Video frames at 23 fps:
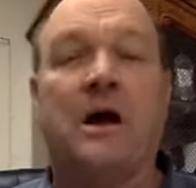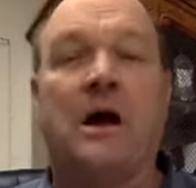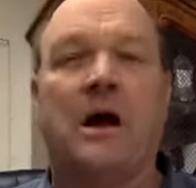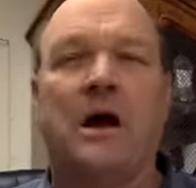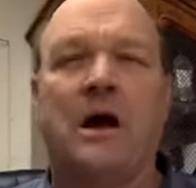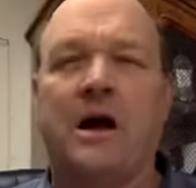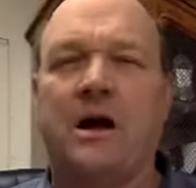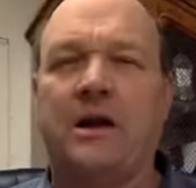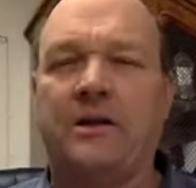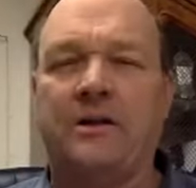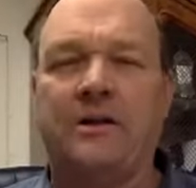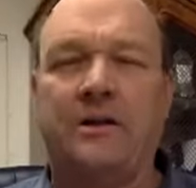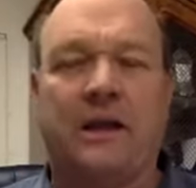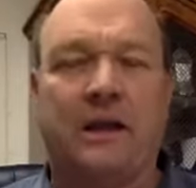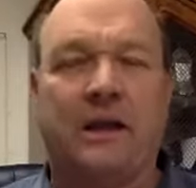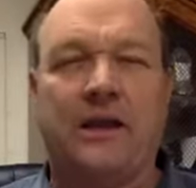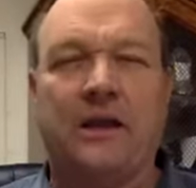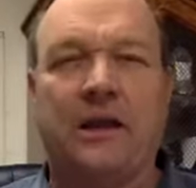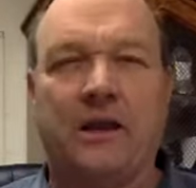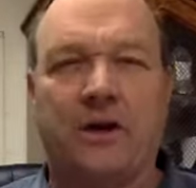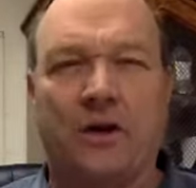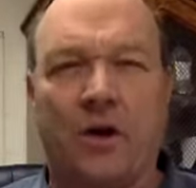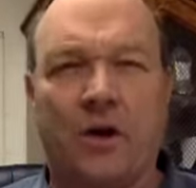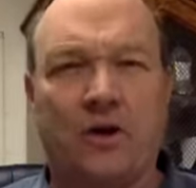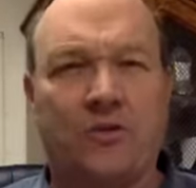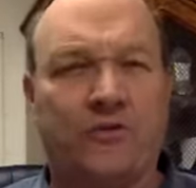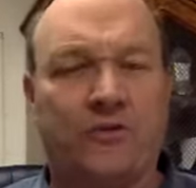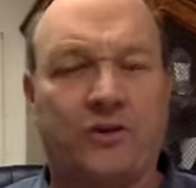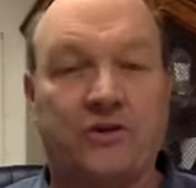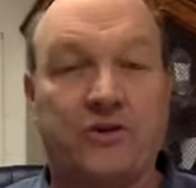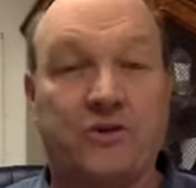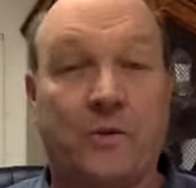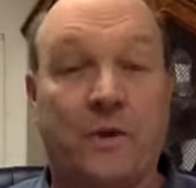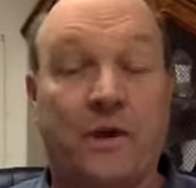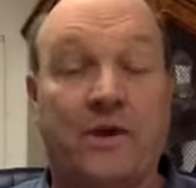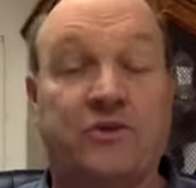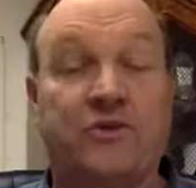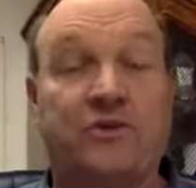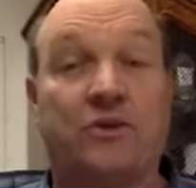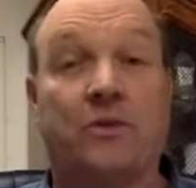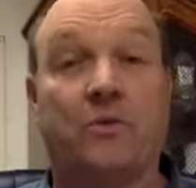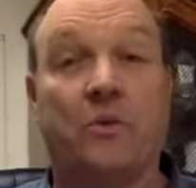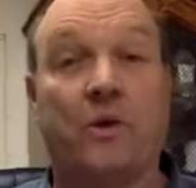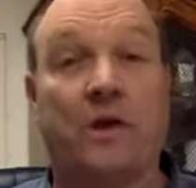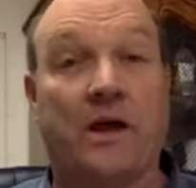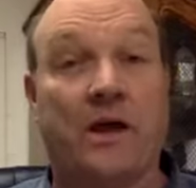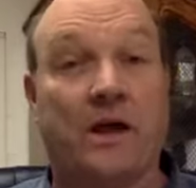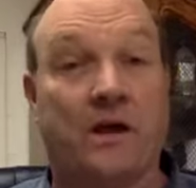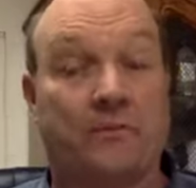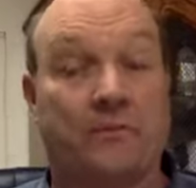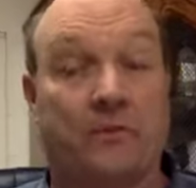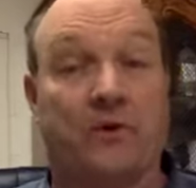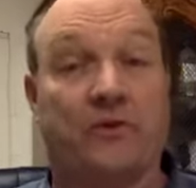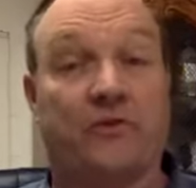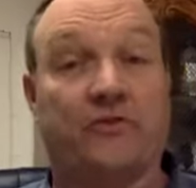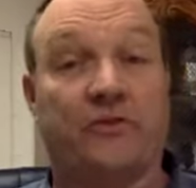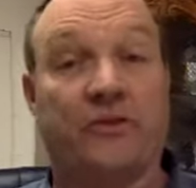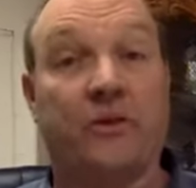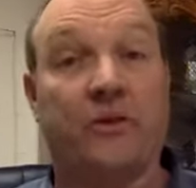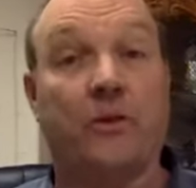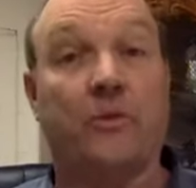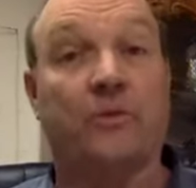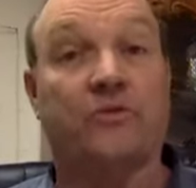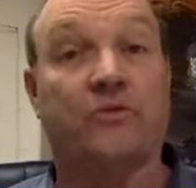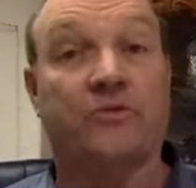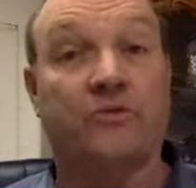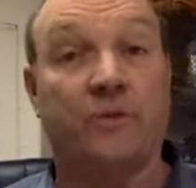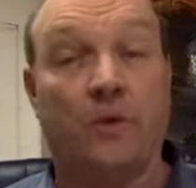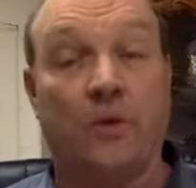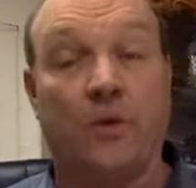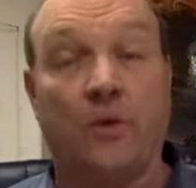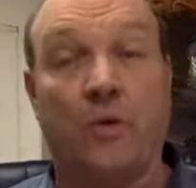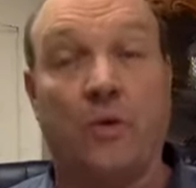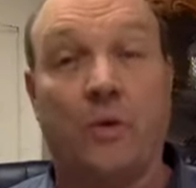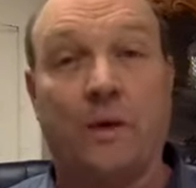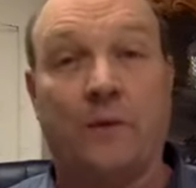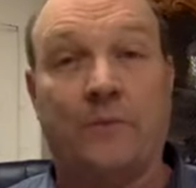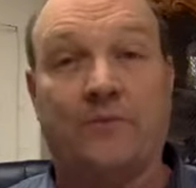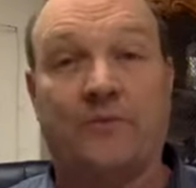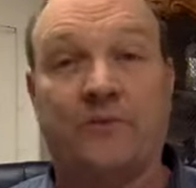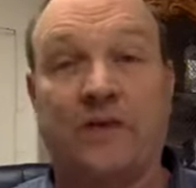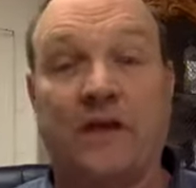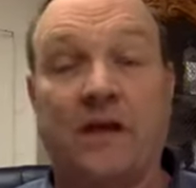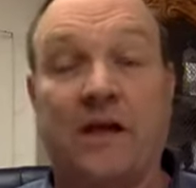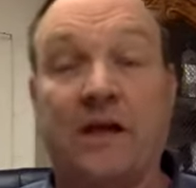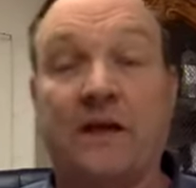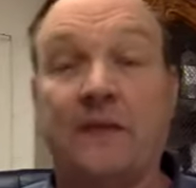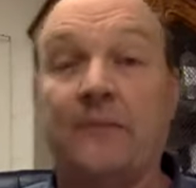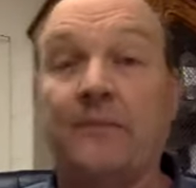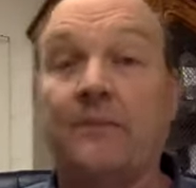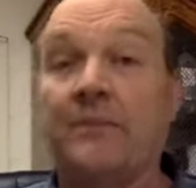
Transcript: In our situation, we had a person that was doing the website,